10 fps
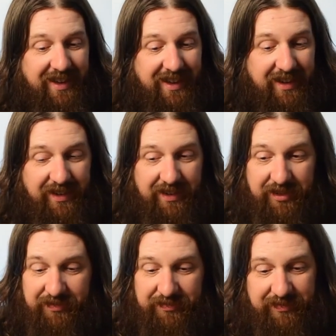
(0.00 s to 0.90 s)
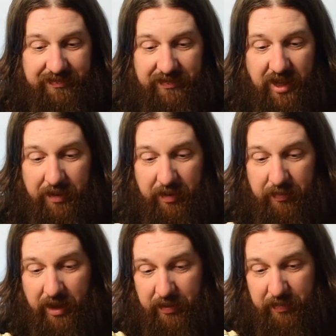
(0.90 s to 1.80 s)
And I
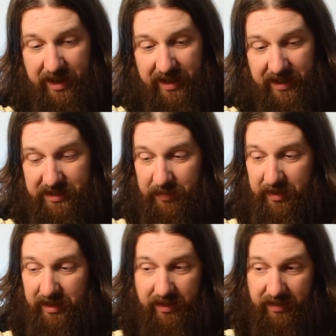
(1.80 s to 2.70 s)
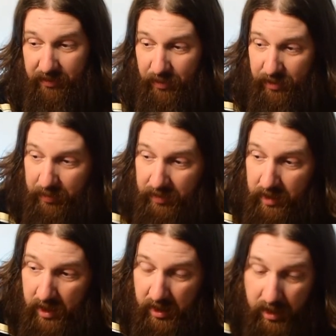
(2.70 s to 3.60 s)
mean by nice, I mean horrible.
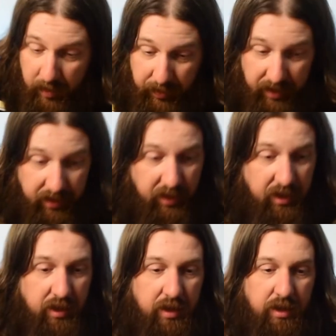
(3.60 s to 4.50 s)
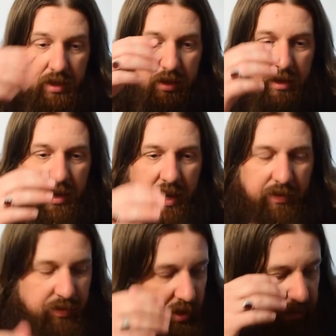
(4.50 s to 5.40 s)
But
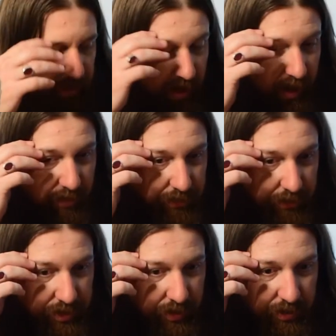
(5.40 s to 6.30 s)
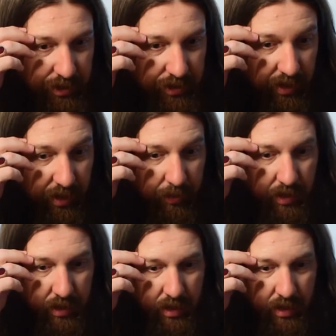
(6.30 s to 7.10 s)
half coffee, half soda stream.